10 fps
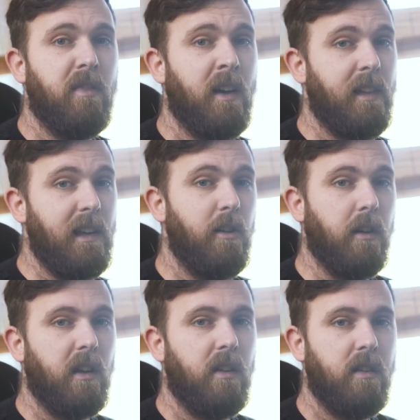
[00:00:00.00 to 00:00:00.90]
with how they
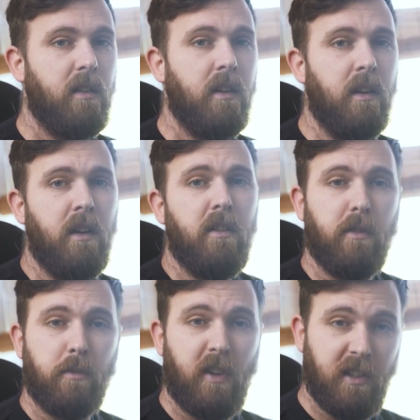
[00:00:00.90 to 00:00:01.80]
look.
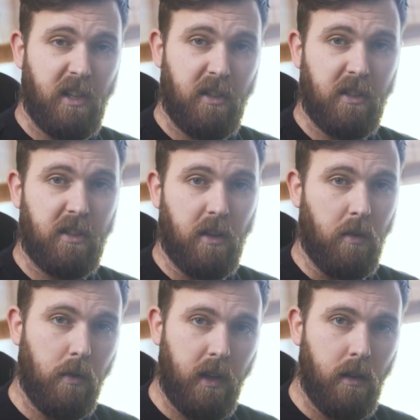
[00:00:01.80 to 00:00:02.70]
From transitions to
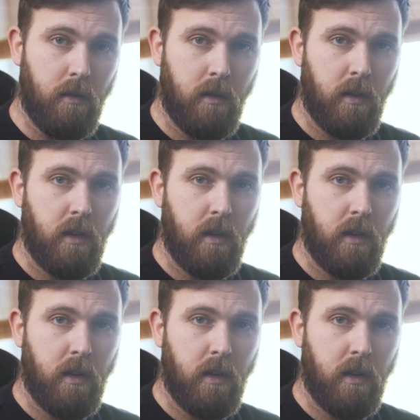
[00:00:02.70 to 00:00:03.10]
audio,